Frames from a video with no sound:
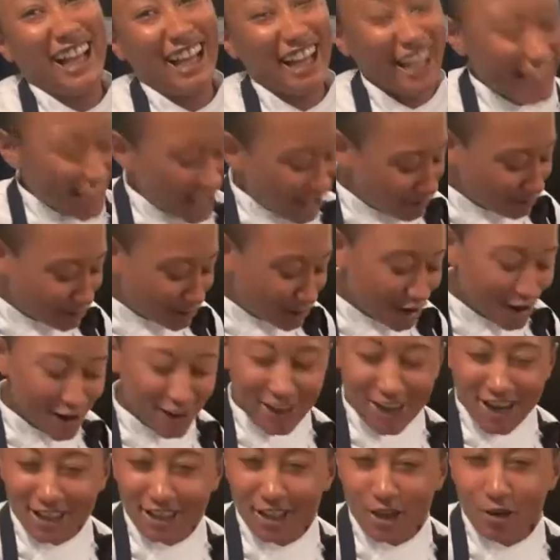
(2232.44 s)
I'm sorry guys,
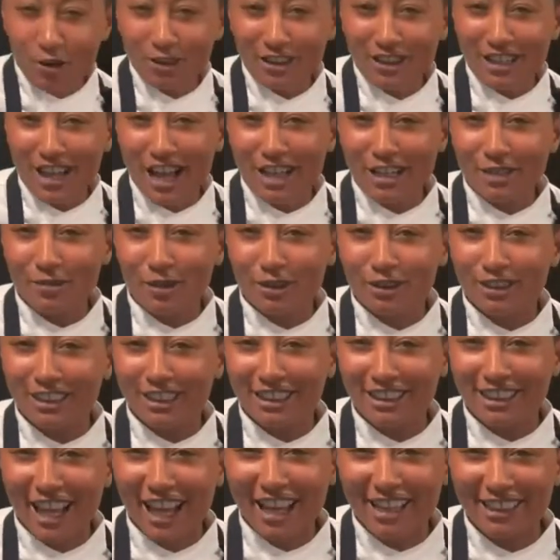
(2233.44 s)
I was not supposed to
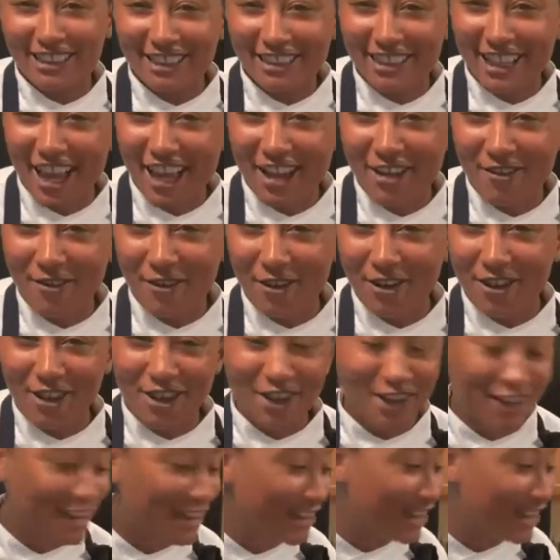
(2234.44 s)
say steak for the